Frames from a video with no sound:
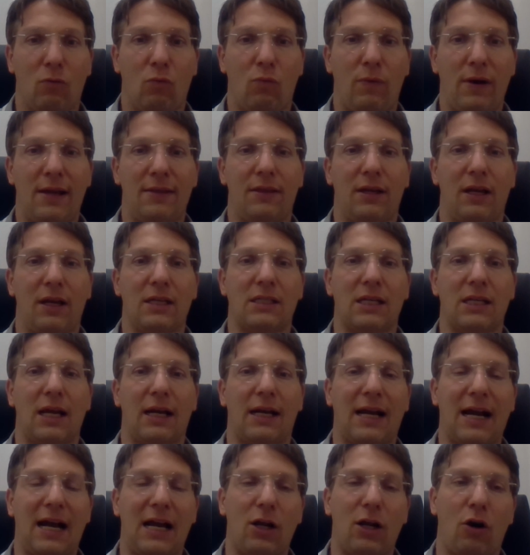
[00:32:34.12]
when there is
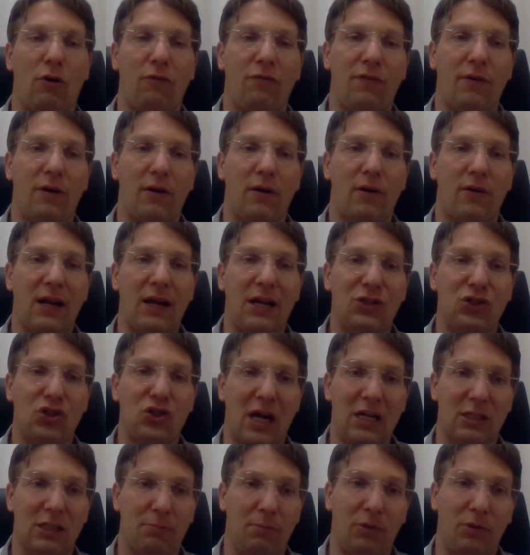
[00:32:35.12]
a kind of a
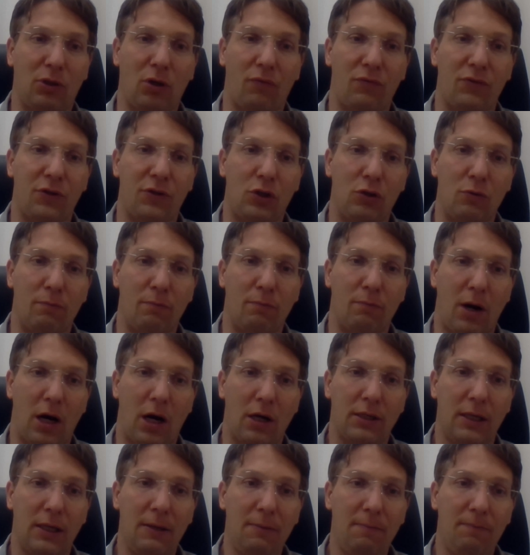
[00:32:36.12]
readjustment of the human
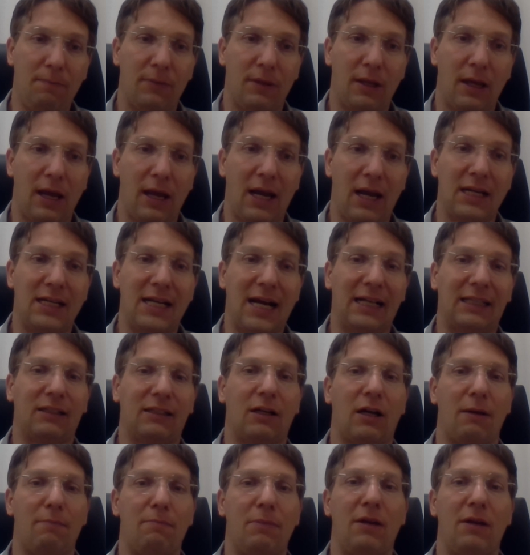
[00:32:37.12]
body, and
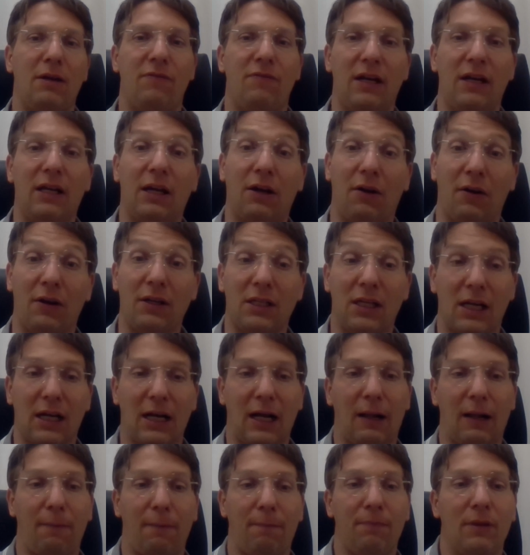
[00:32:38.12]
that can be very
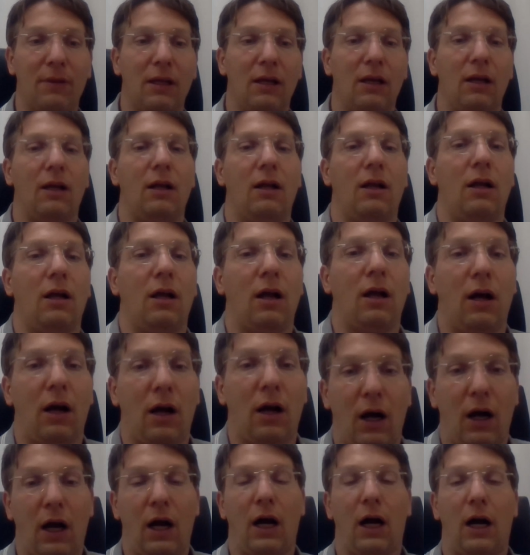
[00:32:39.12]
critical.
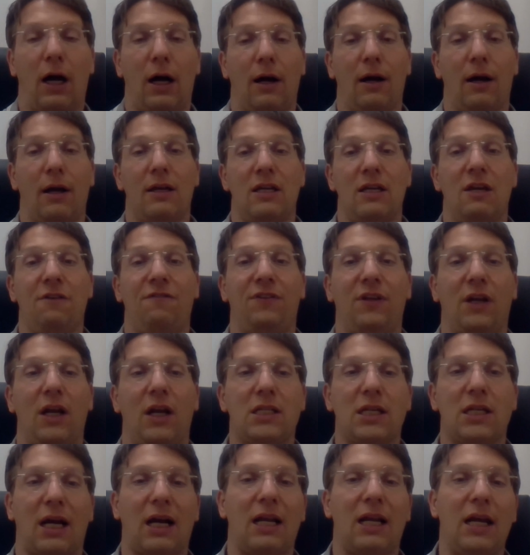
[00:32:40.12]
If there
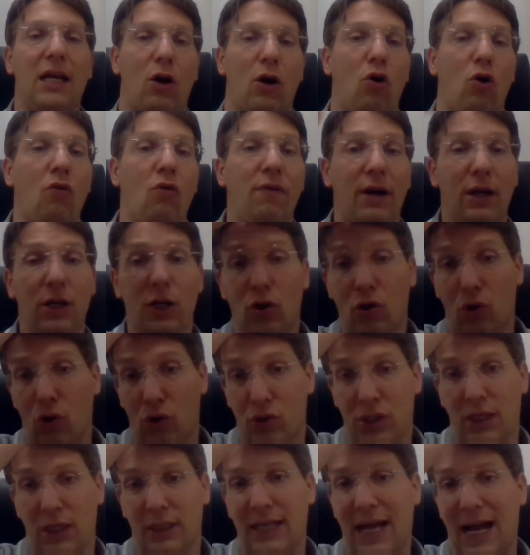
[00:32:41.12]
is a clear
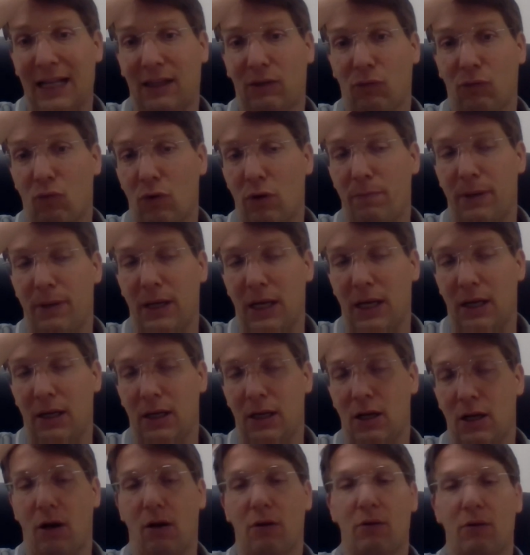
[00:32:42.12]
overuse, that will
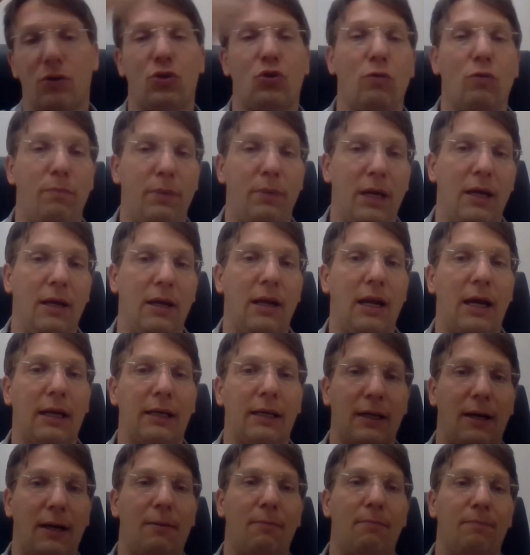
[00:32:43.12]
be, should be
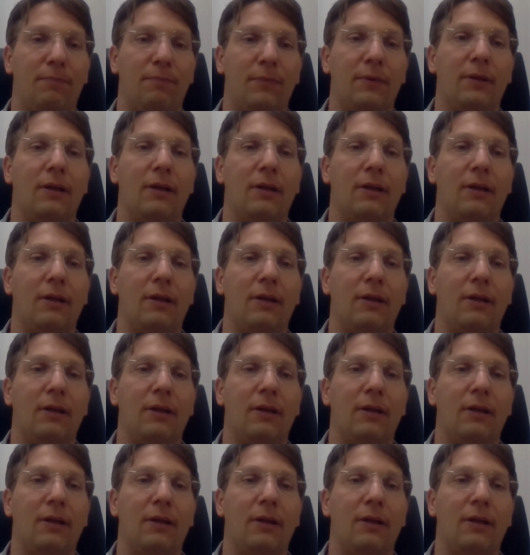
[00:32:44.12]
like a,